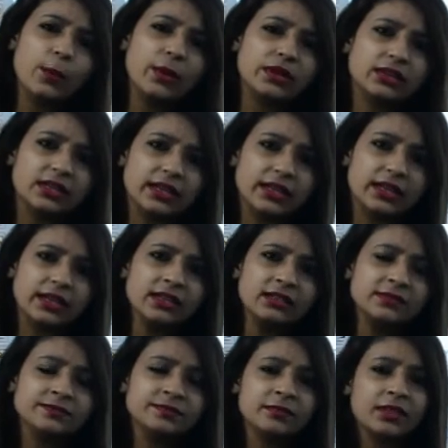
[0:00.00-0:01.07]
were
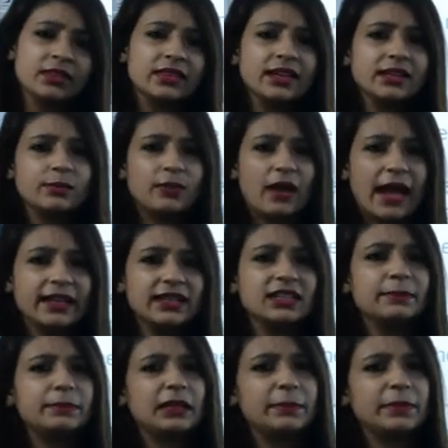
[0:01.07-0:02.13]
thinking that why
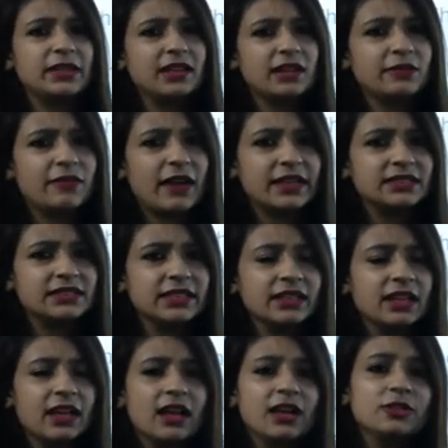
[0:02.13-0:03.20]
the people are fighting
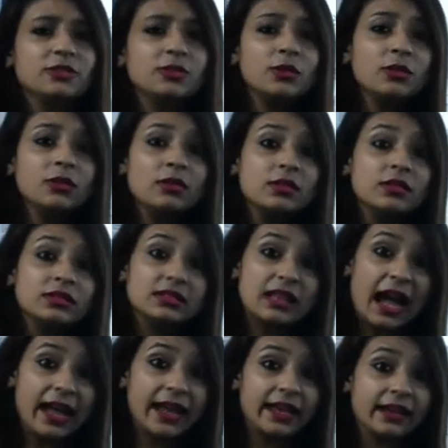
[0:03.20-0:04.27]
to
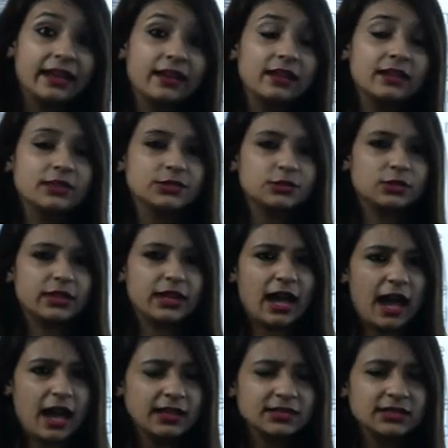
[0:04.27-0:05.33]
die. So they
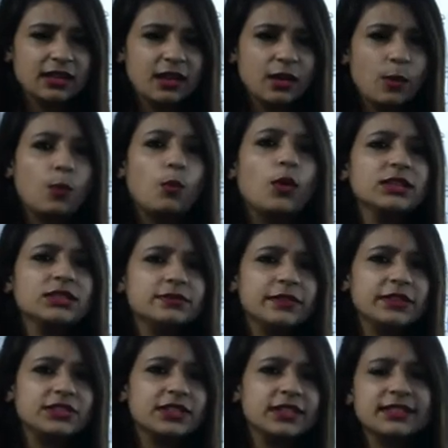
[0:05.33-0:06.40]
asked, what's
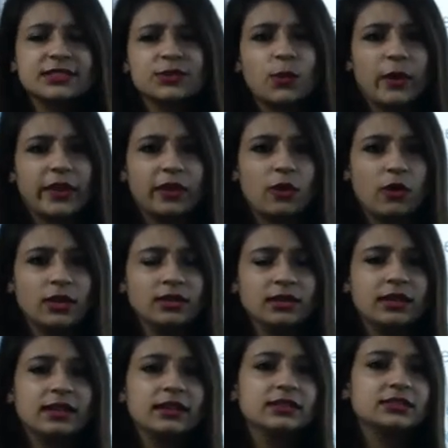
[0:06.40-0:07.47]
fishy is going
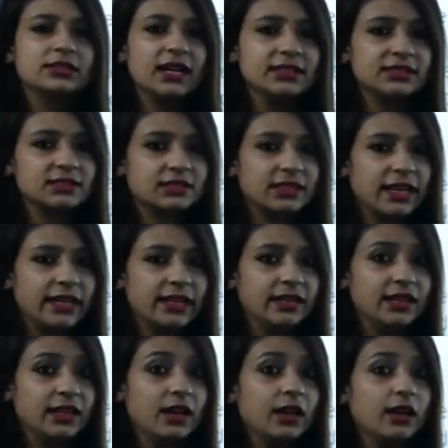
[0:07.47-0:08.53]
on? Just tell
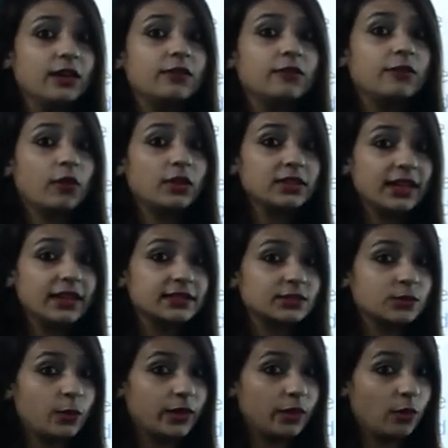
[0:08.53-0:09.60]
what is
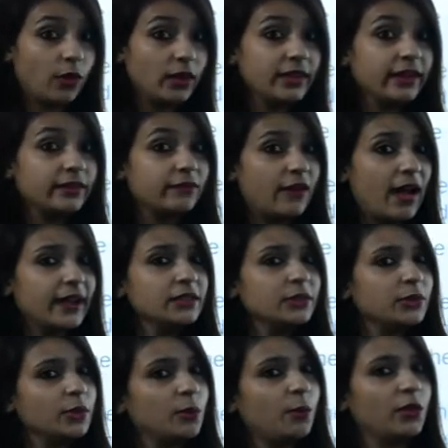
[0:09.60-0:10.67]
going on and why
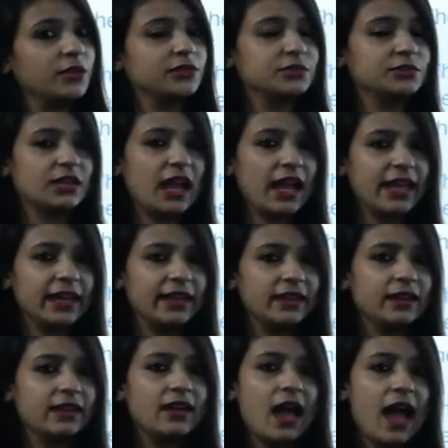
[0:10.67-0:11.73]
do you want to die
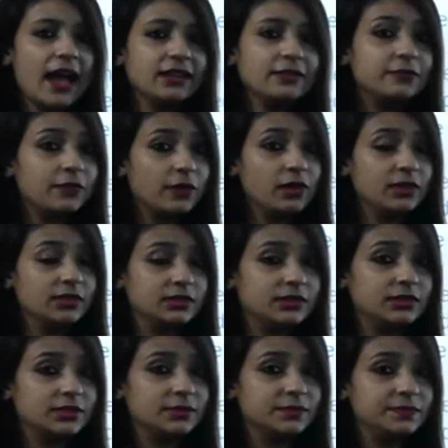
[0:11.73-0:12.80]
at first.